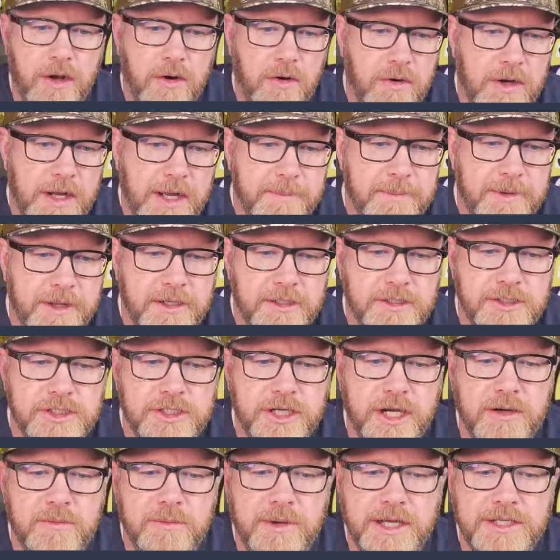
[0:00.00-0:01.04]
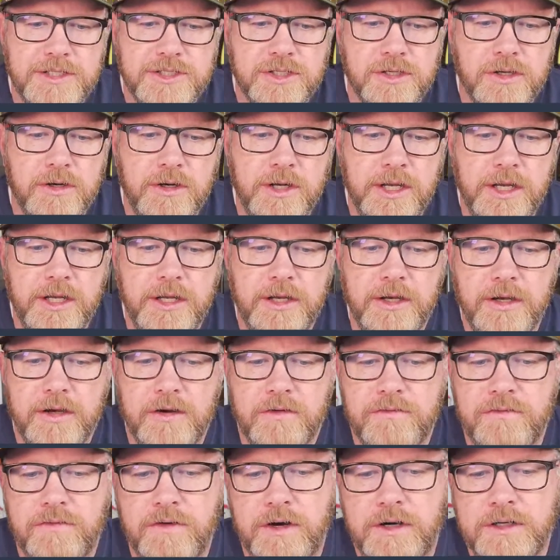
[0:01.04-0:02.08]
Oh, I better share my screen
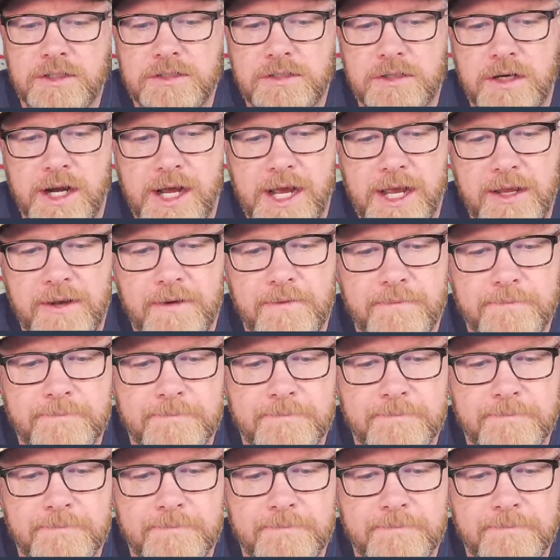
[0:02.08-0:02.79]
here first, right?